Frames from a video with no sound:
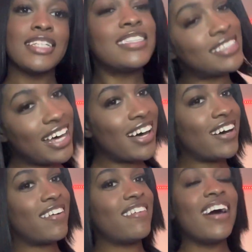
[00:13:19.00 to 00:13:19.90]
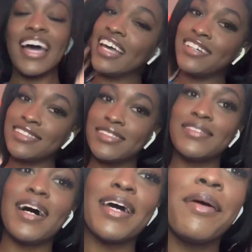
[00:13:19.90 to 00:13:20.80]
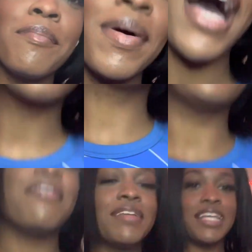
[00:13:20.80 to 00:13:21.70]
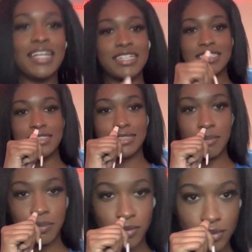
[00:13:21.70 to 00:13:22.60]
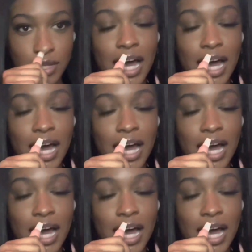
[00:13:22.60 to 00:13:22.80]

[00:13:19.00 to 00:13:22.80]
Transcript: So, hey YouTube, I am back and everything is assembled.